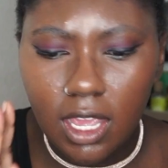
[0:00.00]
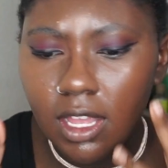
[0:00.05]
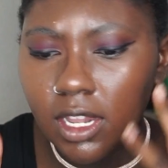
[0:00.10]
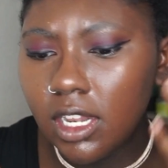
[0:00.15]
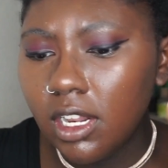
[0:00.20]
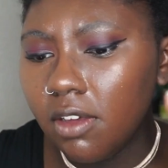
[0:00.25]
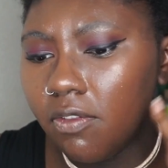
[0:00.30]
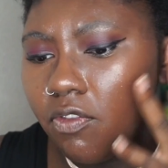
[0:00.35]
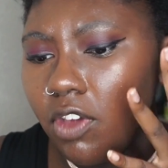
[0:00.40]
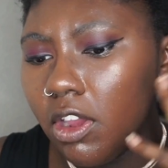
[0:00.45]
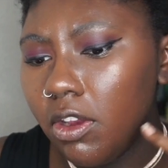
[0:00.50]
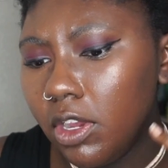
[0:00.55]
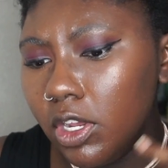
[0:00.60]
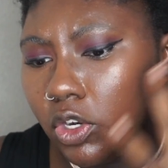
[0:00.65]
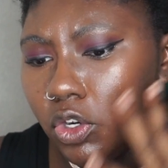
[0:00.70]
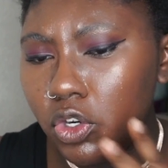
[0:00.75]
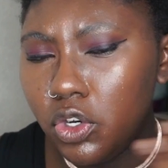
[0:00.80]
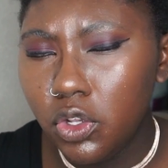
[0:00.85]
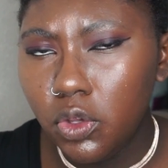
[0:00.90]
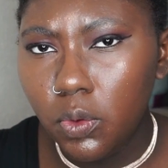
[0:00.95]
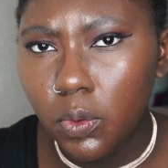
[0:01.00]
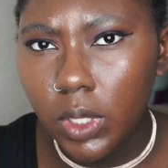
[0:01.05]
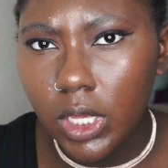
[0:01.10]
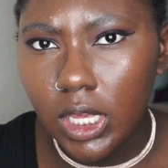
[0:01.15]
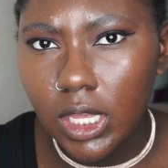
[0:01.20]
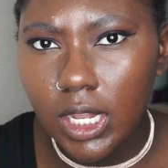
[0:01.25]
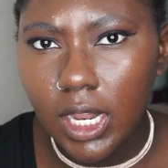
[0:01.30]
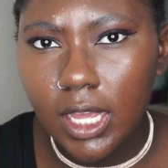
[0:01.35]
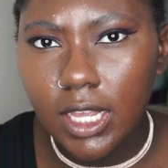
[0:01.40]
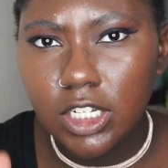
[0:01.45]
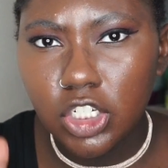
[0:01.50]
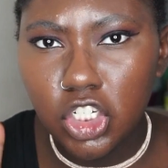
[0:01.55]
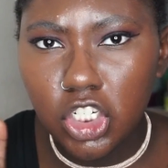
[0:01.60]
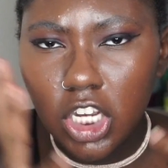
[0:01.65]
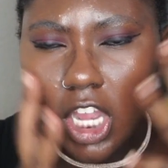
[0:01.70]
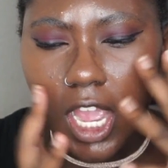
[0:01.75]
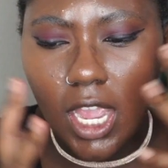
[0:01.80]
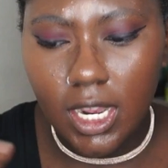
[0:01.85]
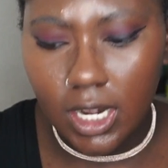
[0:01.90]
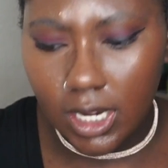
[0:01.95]
it looked very dewy, like
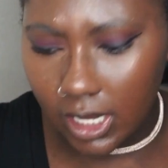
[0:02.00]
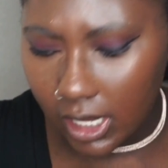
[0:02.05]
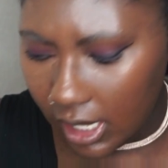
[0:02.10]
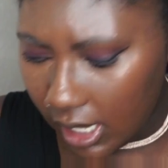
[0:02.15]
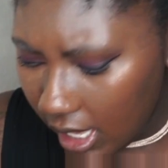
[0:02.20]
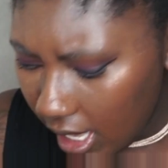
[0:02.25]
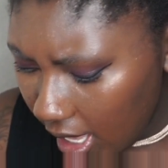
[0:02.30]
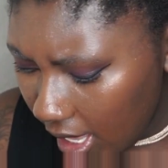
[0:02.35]
shiny.